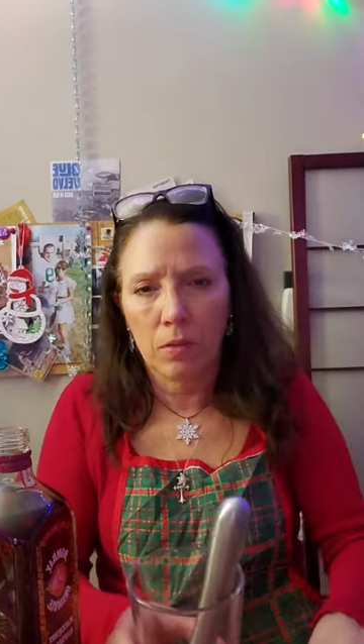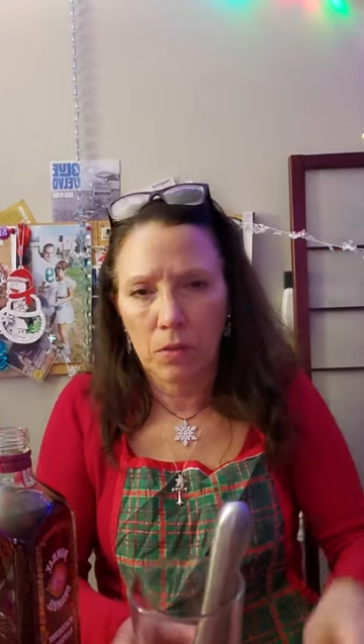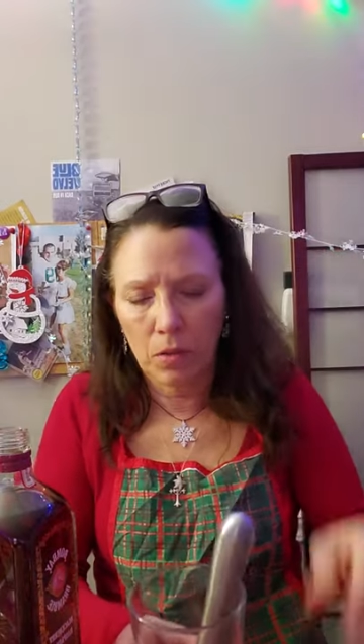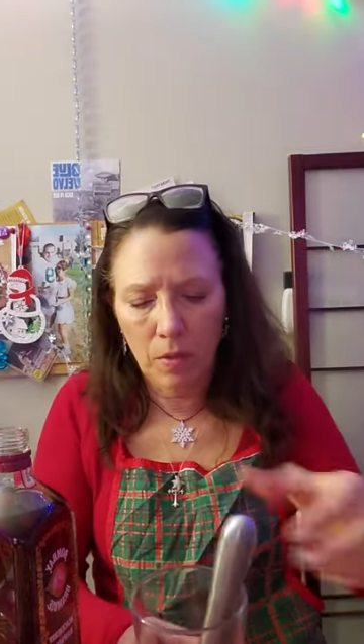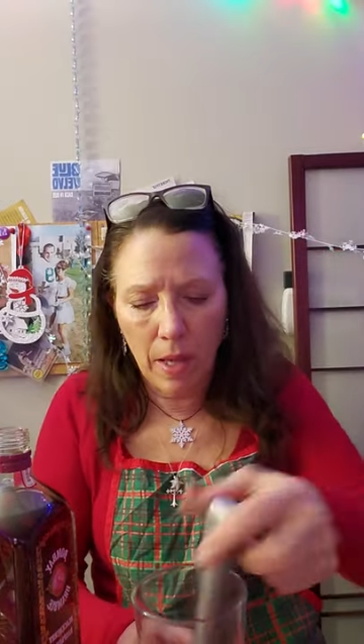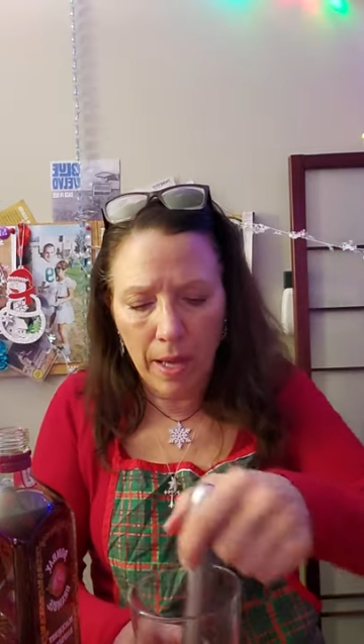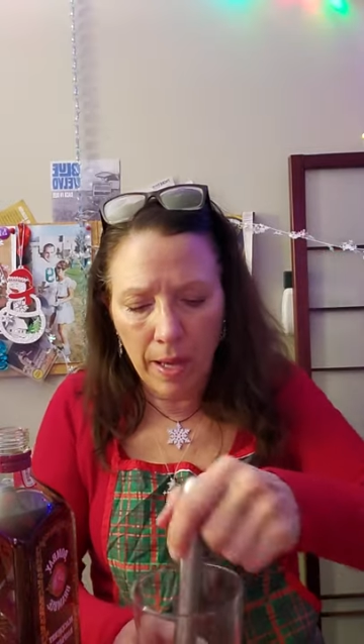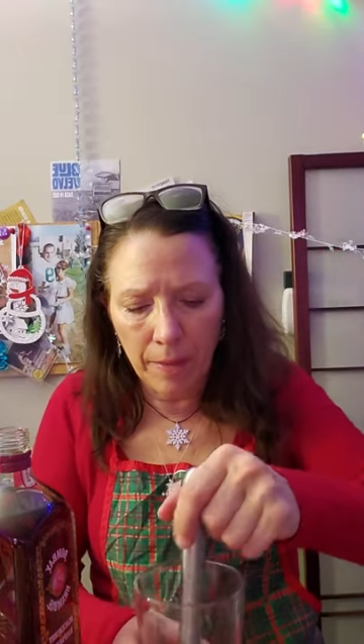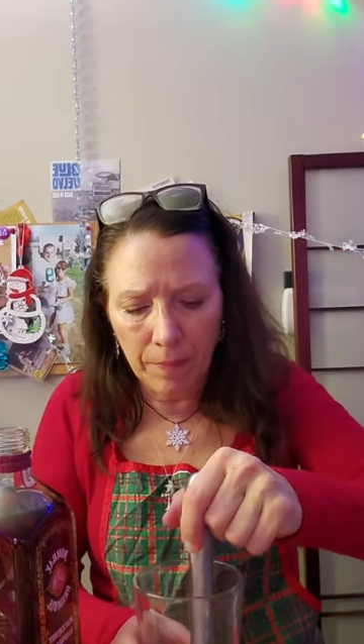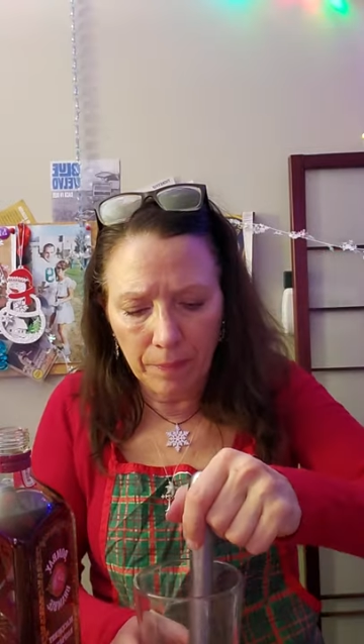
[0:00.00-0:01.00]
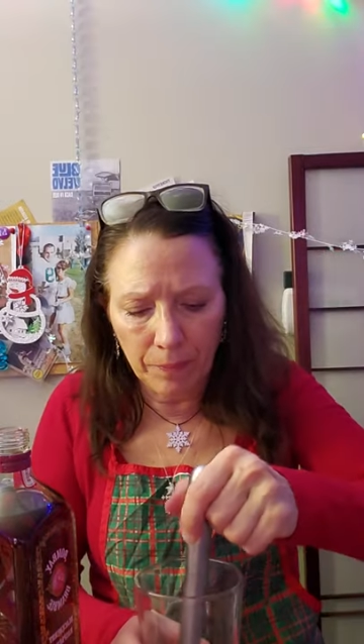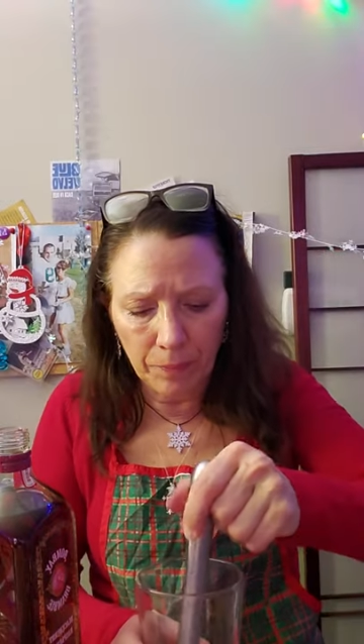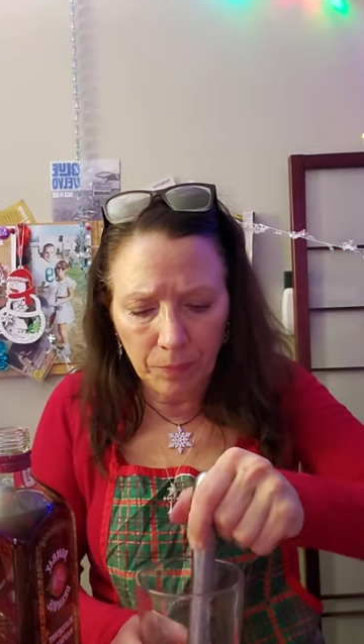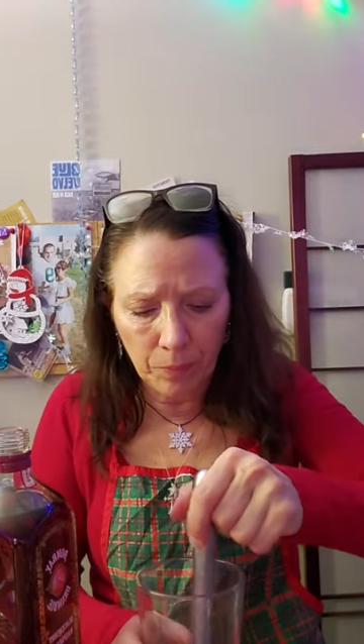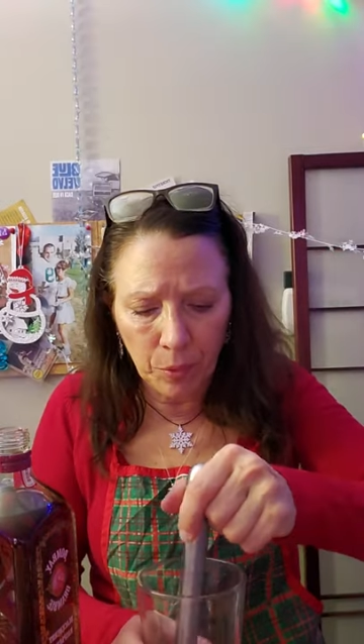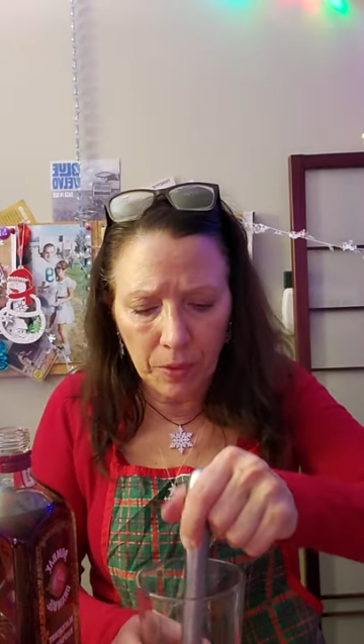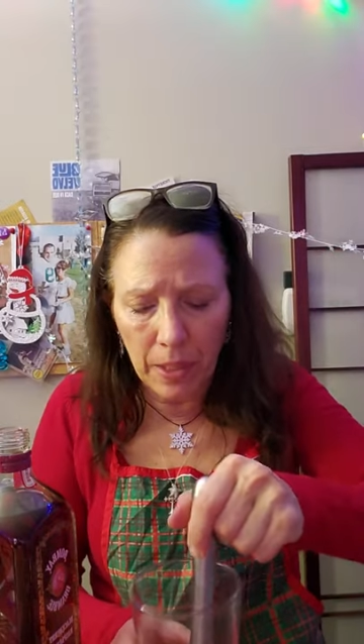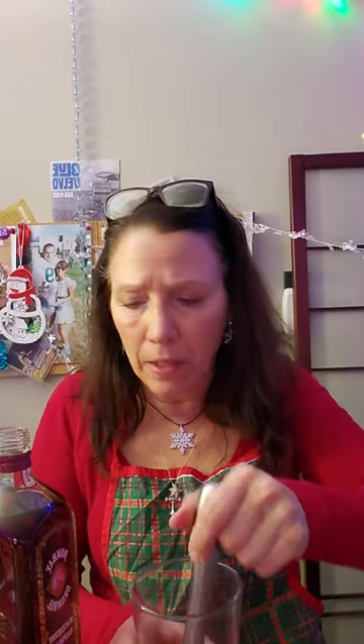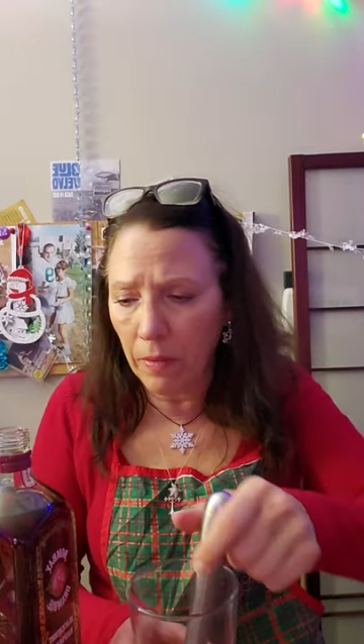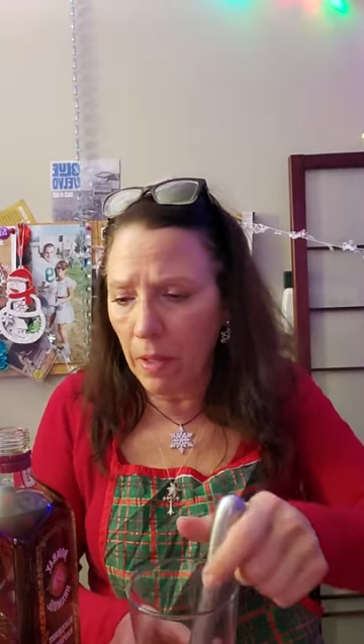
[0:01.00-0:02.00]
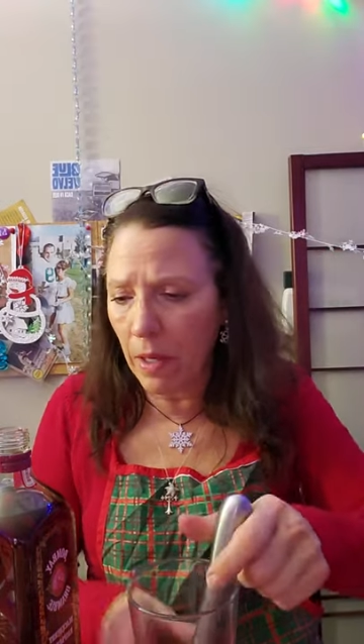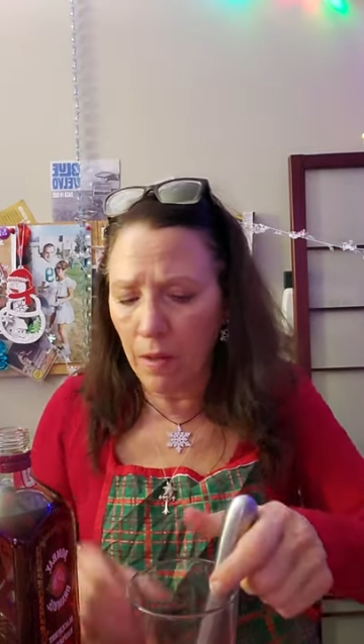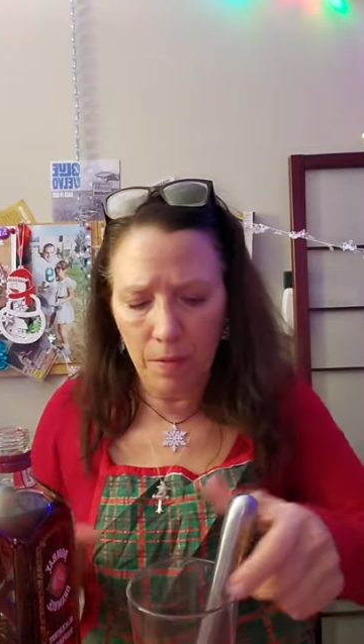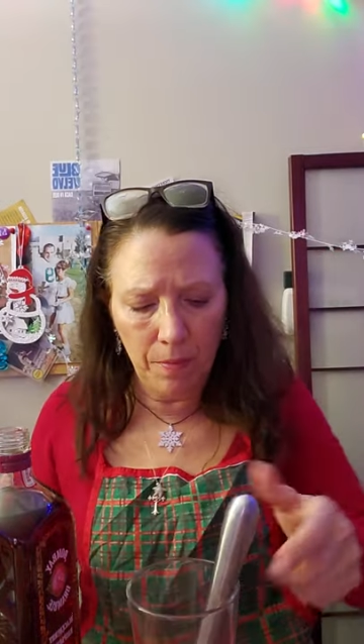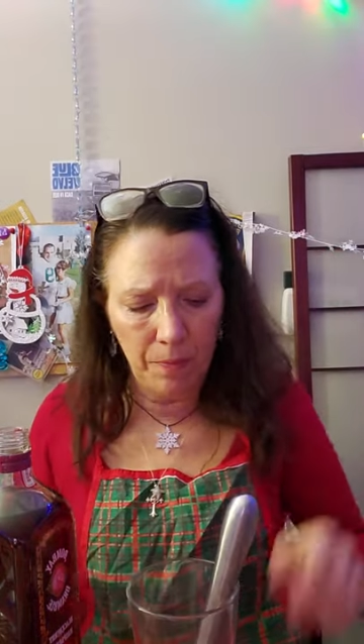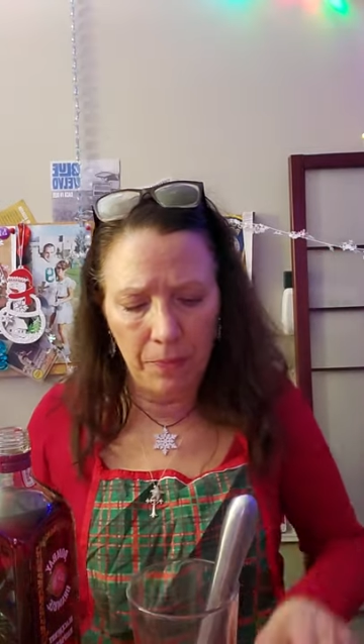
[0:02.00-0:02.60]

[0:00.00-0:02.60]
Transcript: Do that. Put that in there.